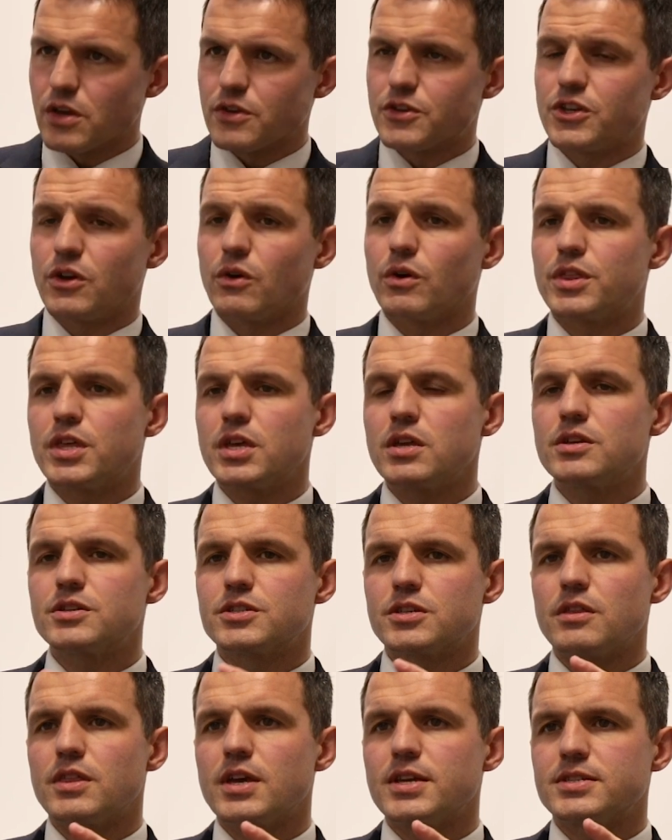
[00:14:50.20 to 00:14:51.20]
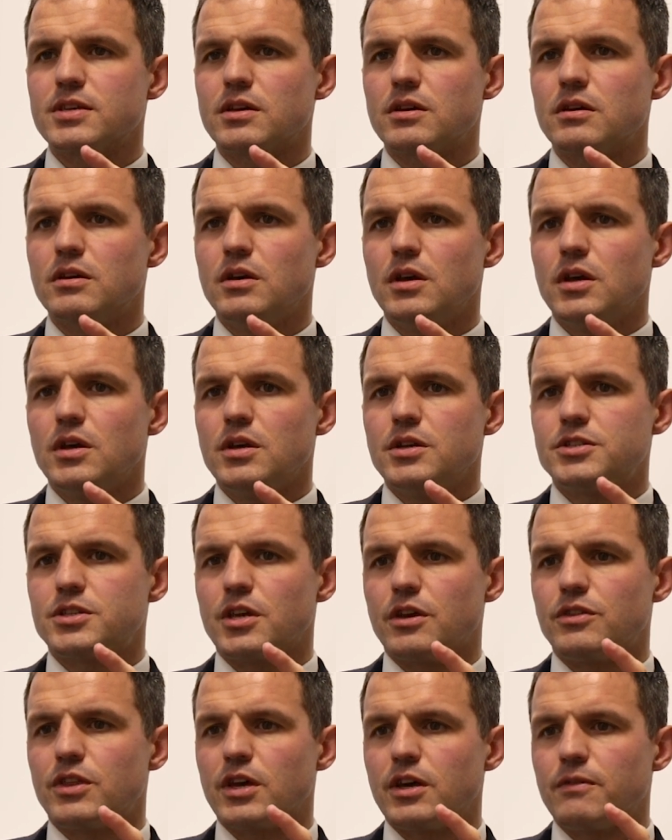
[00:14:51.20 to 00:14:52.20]
So I think there's
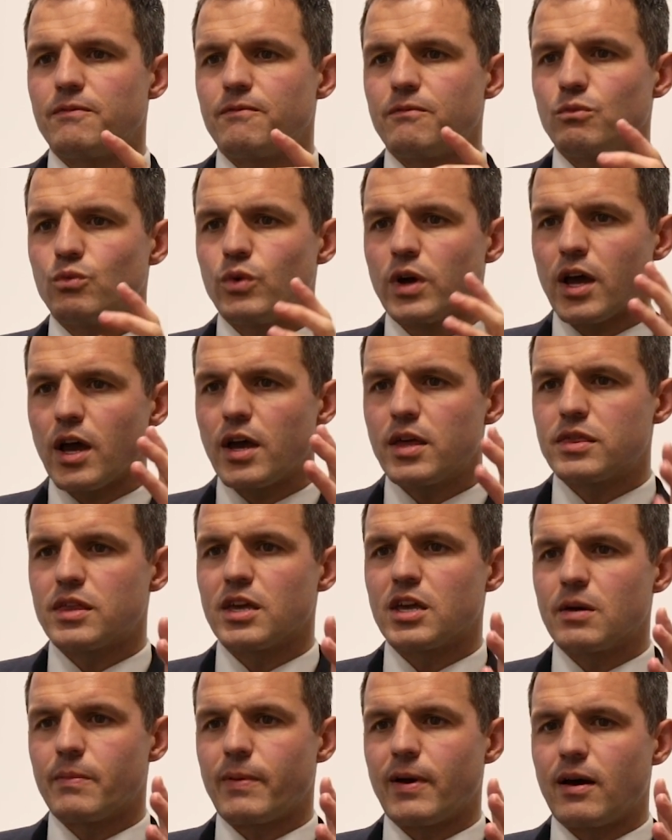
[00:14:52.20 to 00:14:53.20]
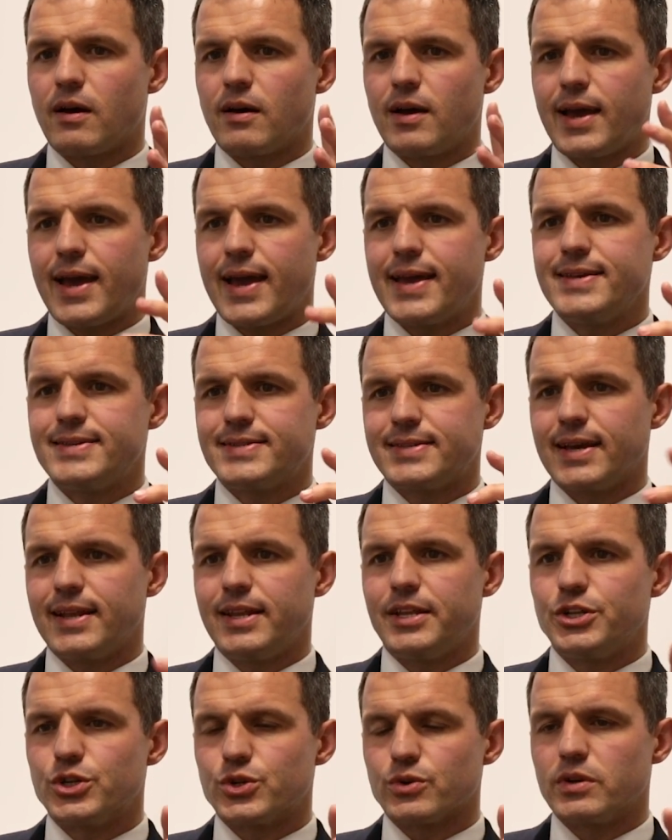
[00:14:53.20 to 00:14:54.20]
when I think about
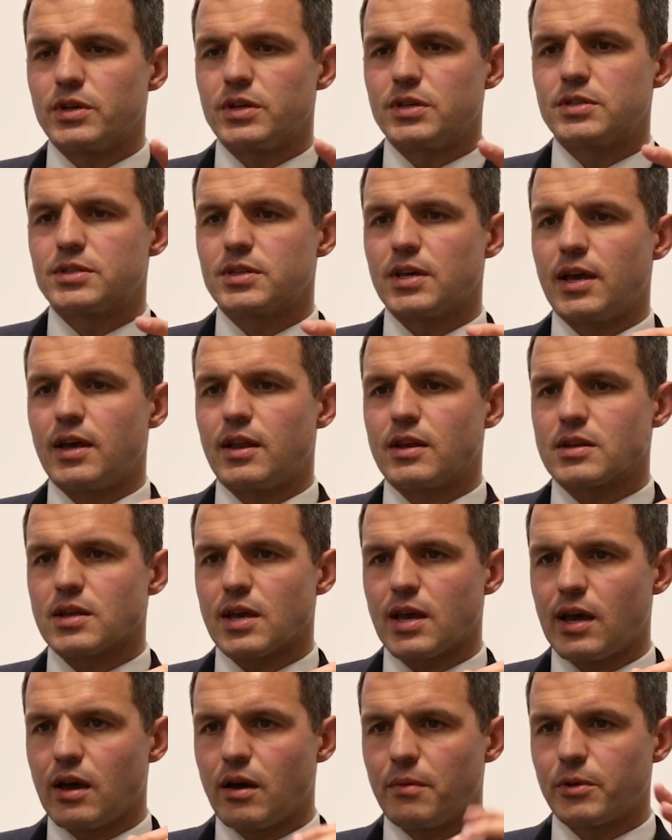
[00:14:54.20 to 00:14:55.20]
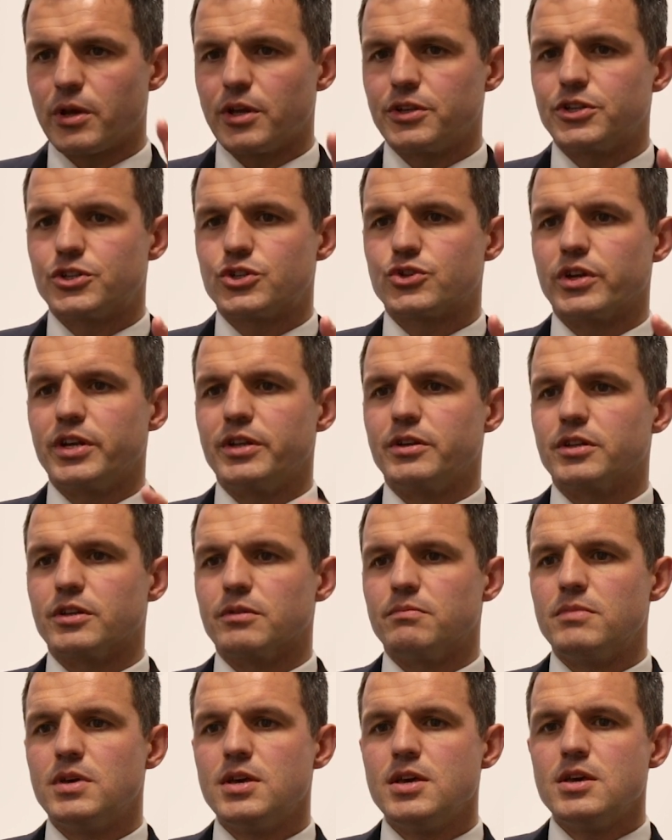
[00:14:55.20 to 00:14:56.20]
ACL injuries and how I'm going to treat
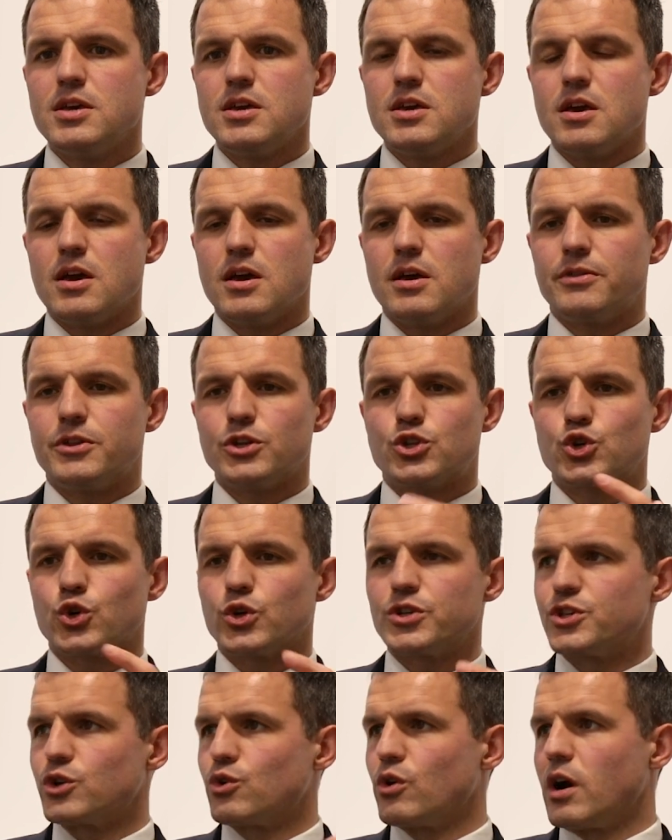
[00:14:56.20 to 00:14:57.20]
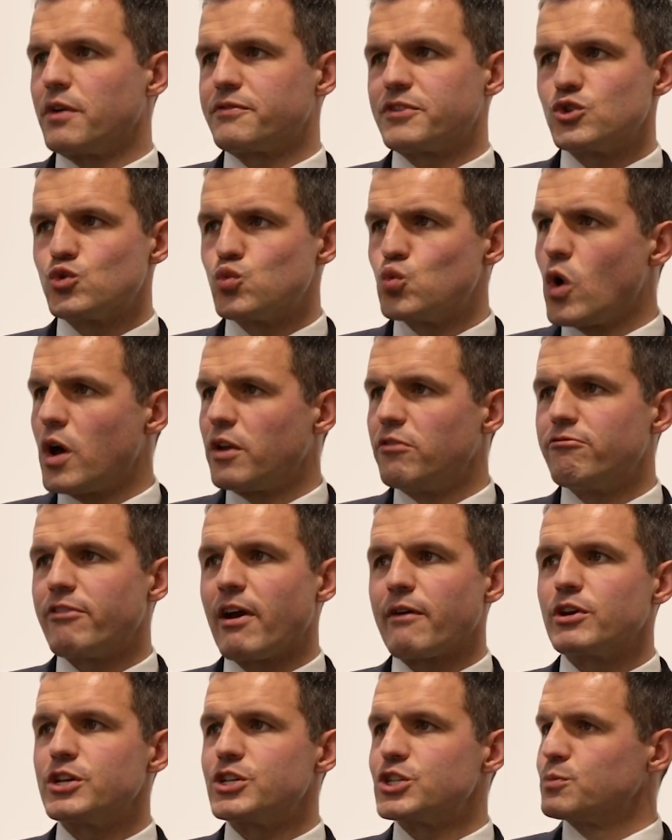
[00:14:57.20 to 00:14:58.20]
them, the choice of graft is one
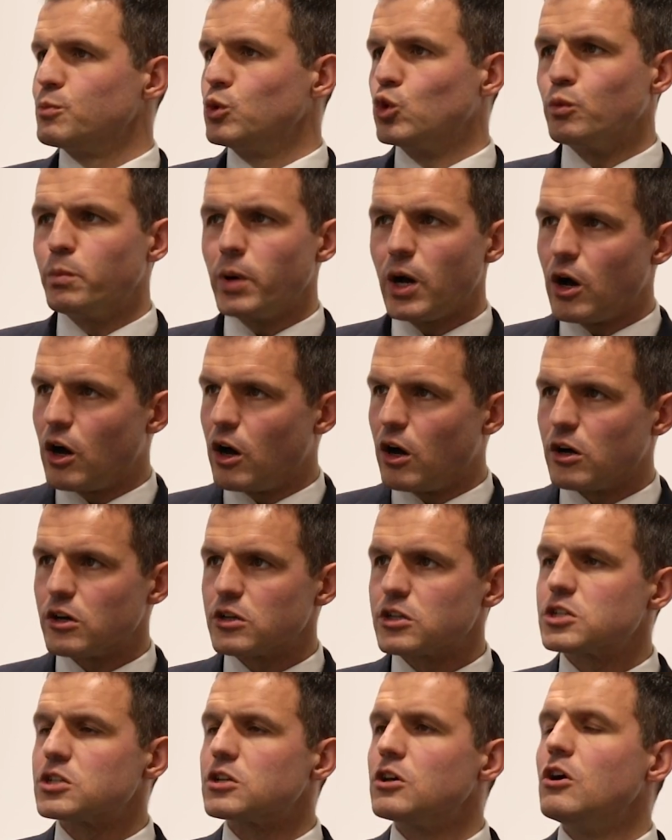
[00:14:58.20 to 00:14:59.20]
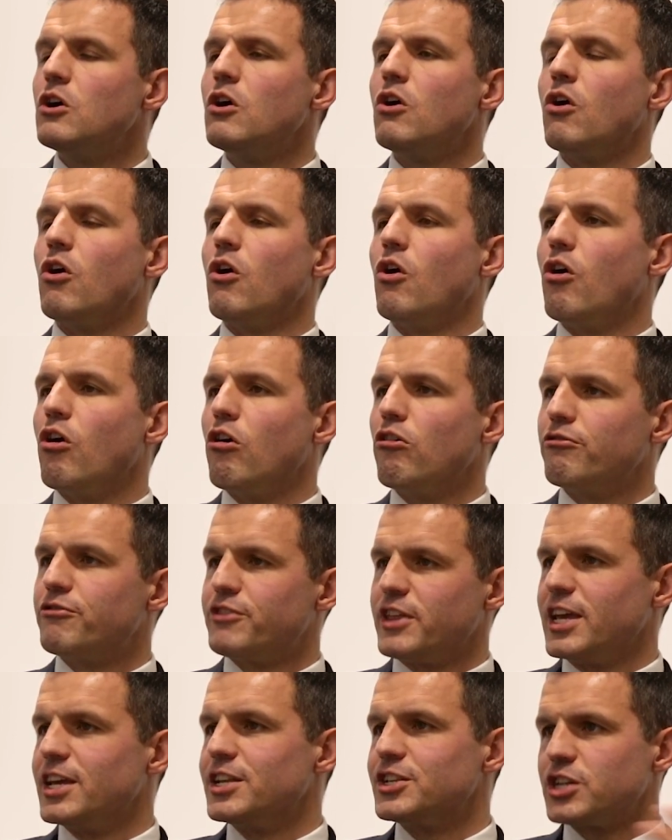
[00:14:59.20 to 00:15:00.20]
very small part
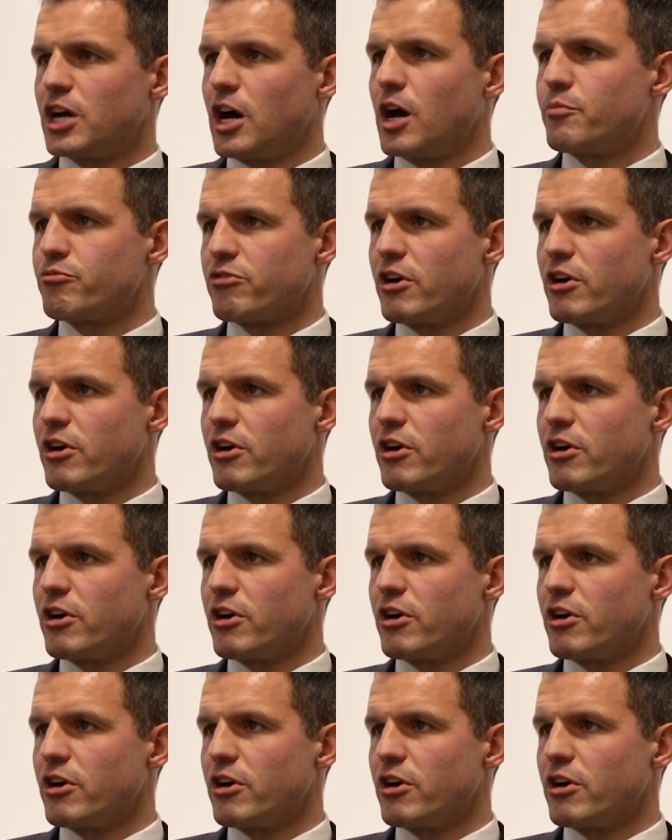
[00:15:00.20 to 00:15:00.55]
of the entire